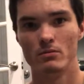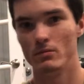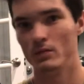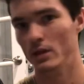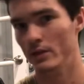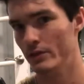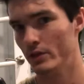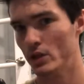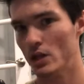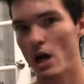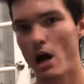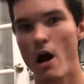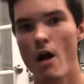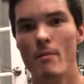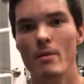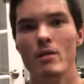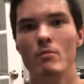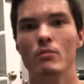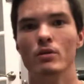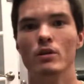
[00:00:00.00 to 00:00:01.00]
leave a
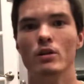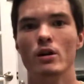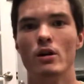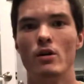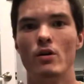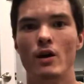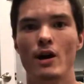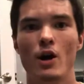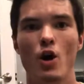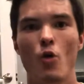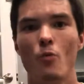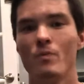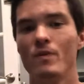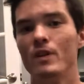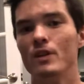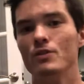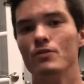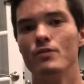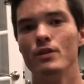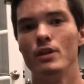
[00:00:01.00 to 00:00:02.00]
comment below. I hope
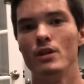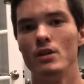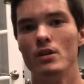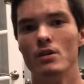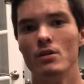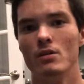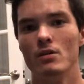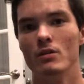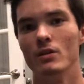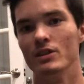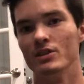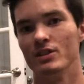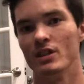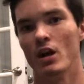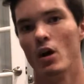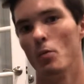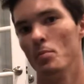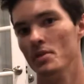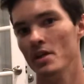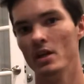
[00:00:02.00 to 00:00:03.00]
this video has
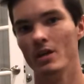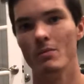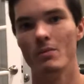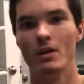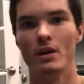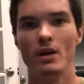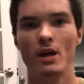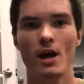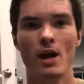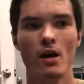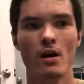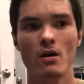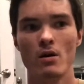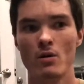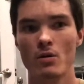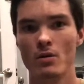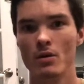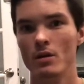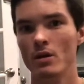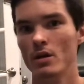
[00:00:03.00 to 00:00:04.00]
helped anybody
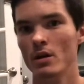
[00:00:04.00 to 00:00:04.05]
out,